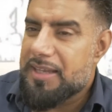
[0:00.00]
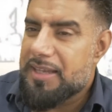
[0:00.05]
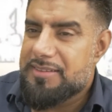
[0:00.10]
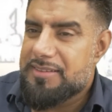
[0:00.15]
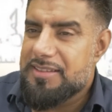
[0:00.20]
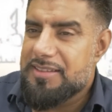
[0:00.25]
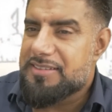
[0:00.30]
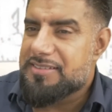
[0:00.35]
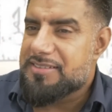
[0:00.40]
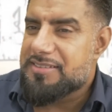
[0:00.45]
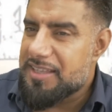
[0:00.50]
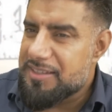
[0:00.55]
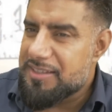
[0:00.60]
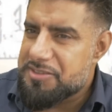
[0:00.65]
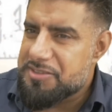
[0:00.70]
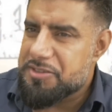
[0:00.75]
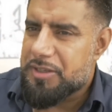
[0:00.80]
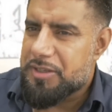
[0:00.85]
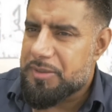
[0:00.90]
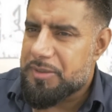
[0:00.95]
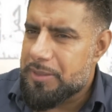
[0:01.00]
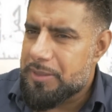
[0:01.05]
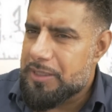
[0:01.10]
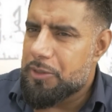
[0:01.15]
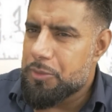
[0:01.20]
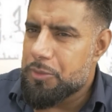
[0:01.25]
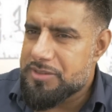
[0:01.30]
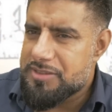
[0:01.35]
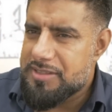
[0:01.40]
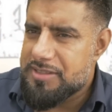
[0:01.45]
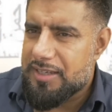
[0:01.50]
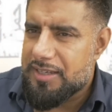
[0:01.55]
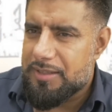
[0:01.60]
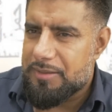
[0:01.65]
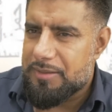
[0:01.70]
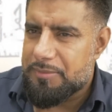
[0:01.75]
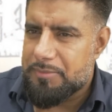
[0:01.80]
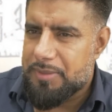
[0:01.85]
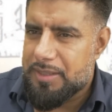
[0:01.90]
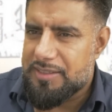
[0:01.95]
says to him, he looks at
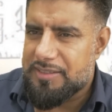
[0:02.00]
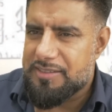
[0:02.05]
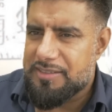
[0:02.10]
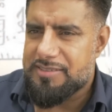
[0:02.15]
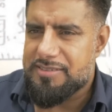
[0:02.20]
him and he